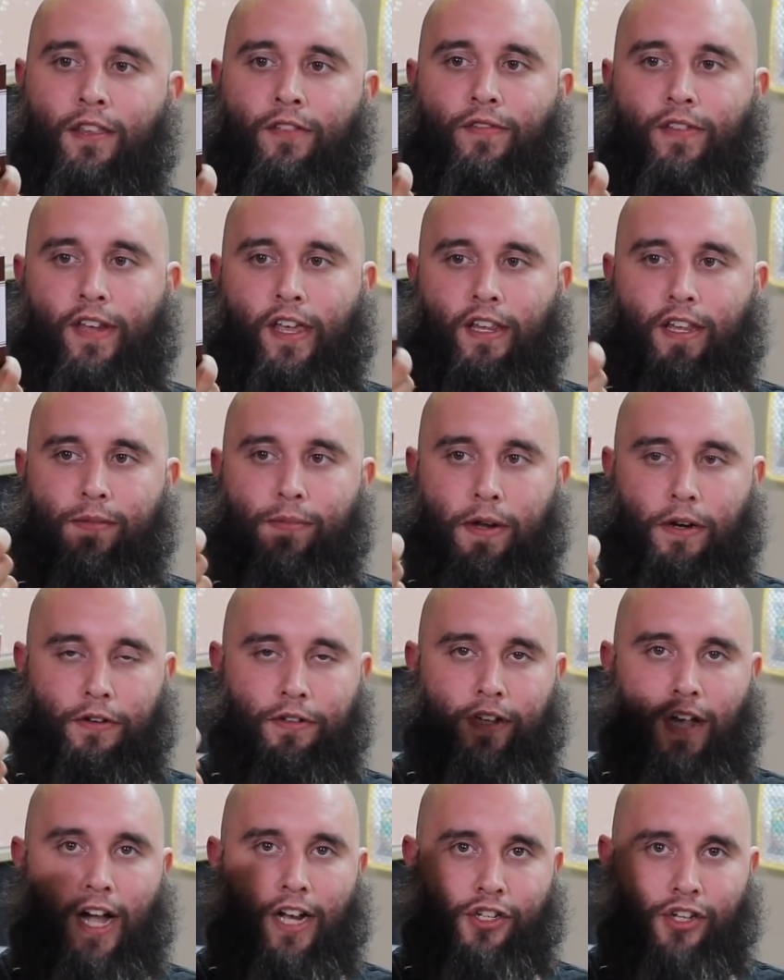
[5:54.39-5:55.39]
vanilla,
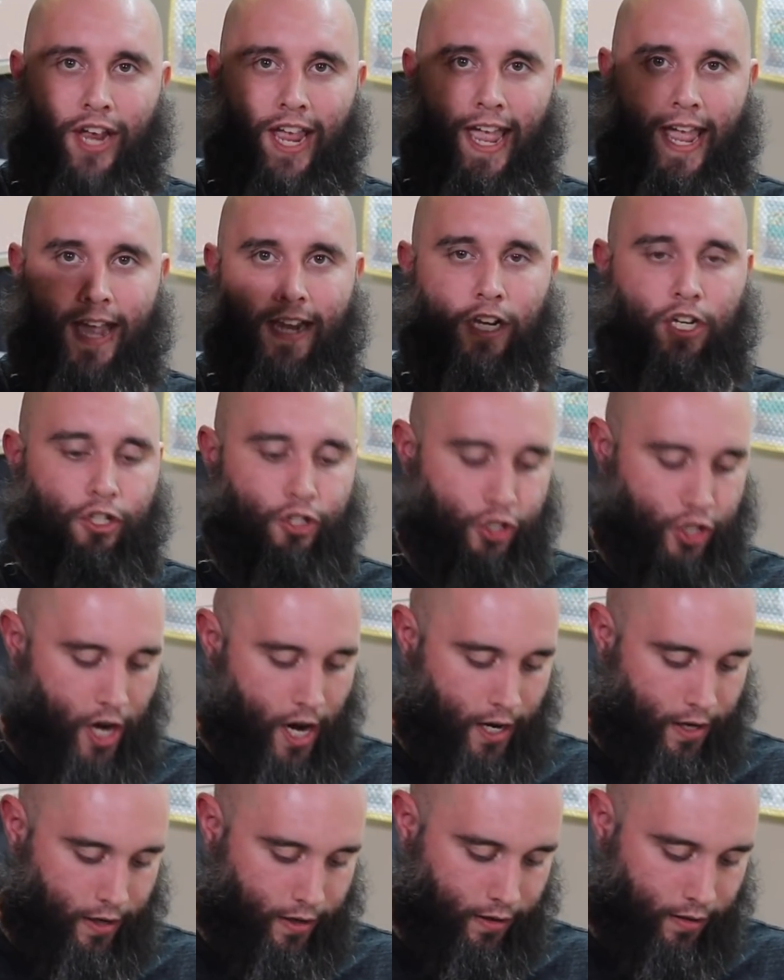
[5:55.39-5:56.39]
butterscotch, and
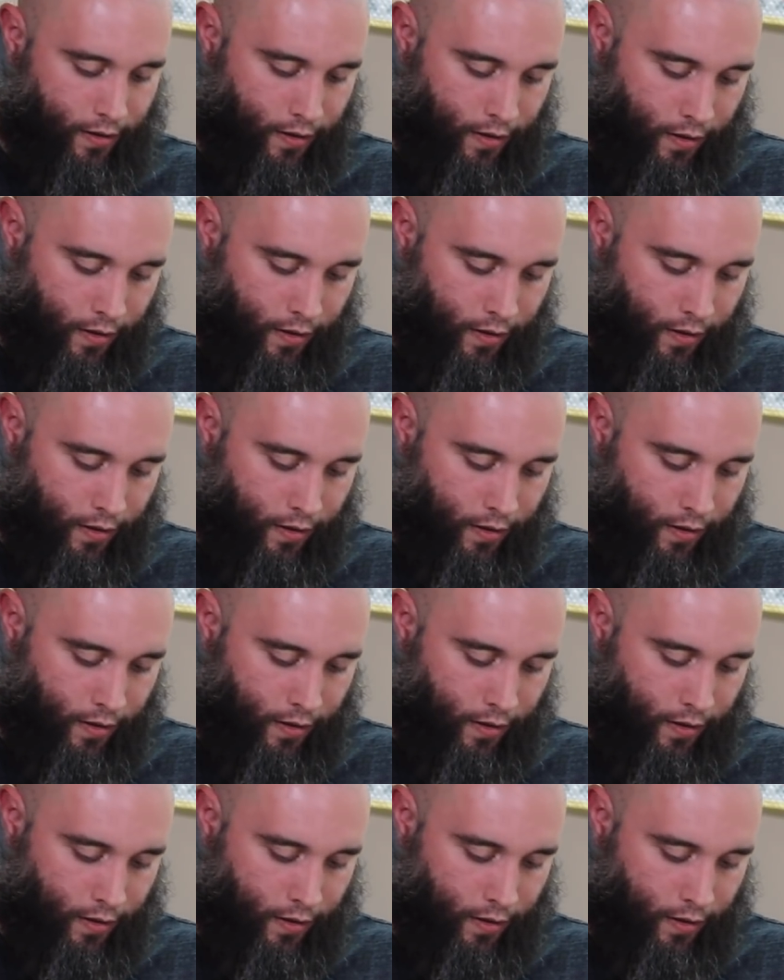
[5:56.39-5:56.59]
chocolate.